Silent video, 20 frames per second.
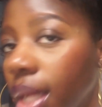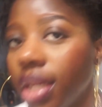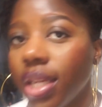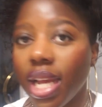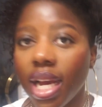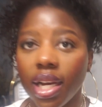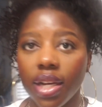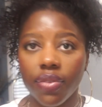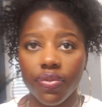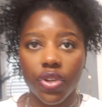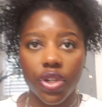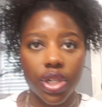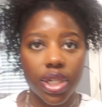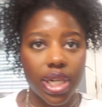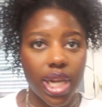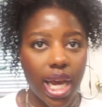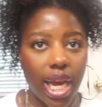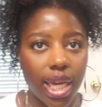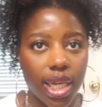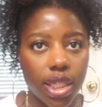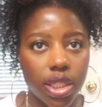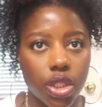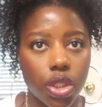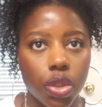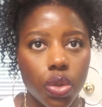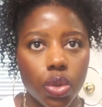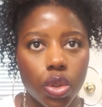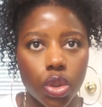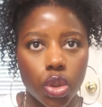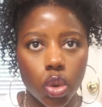Now, if you're not
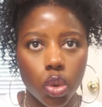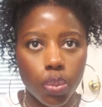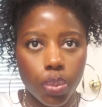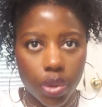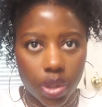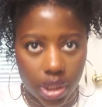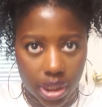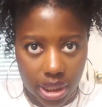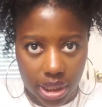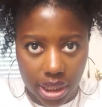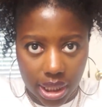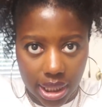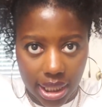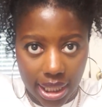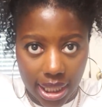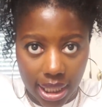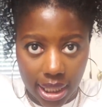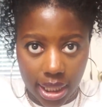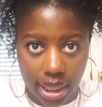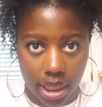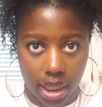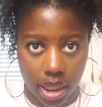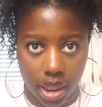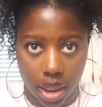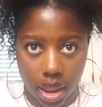into super sleek